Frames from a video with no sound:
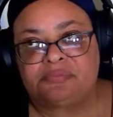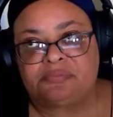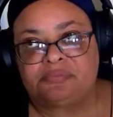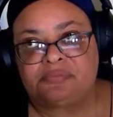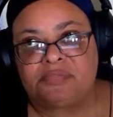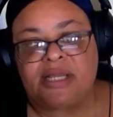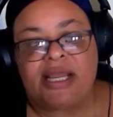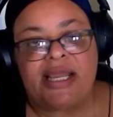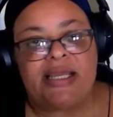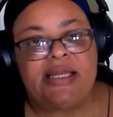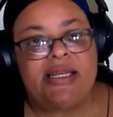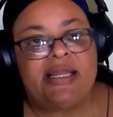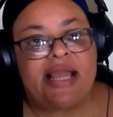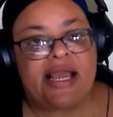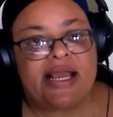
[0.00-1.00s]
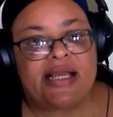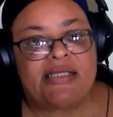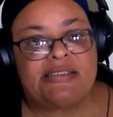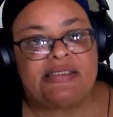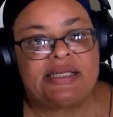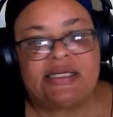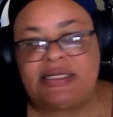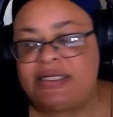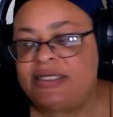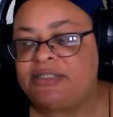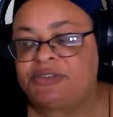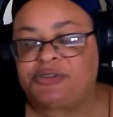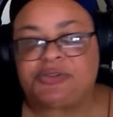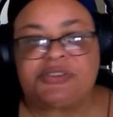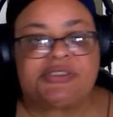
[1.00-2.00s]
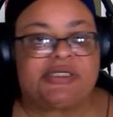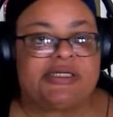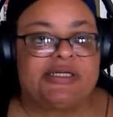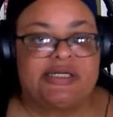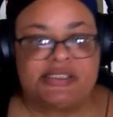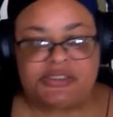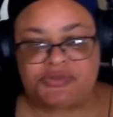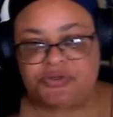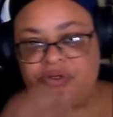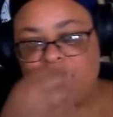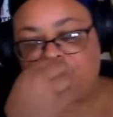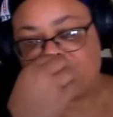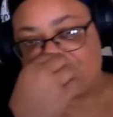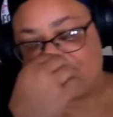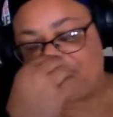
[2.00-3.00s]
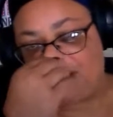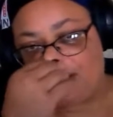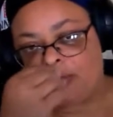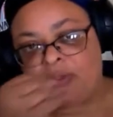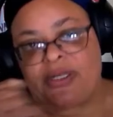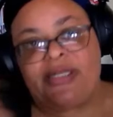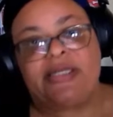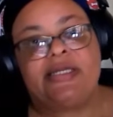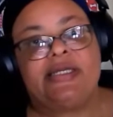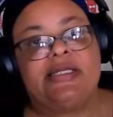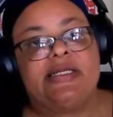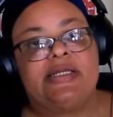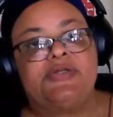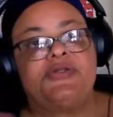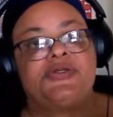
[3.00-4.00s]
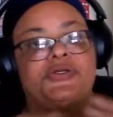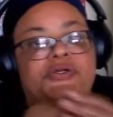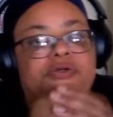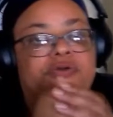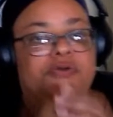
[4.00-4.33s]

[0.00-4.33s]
Haiti has an interesting history, which I'm not going to get into.